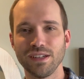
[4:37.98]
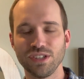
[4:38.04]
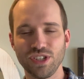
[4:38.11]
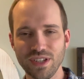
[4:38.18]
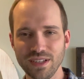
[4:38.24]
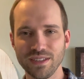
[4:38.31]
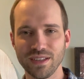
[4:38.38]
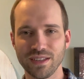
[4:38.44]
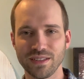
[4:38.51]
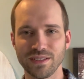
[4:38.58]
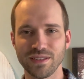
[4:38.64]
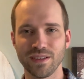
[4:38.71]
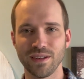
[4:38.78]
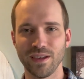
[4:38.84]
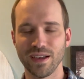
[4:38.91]
And
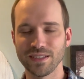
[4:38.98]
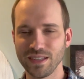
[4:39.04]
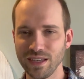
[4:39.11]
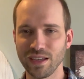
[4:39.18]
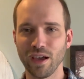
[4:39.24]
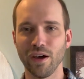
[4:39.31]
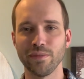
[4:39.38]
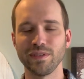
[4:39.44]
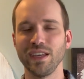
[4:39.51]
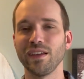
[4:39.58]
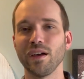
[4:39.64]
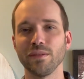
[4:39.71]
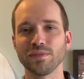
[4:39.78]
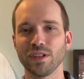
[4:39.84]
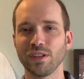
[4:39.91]
Jesus, as he
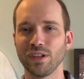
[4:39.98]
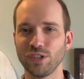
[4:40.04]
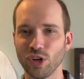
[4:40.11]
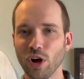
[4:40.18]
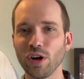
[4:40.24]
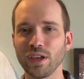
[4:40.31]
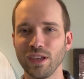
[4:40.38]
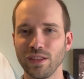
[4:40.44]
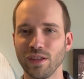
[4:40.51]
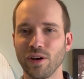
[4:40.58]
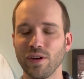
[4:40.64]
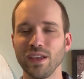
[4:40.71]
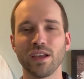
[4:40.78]
comes on the donkey, though.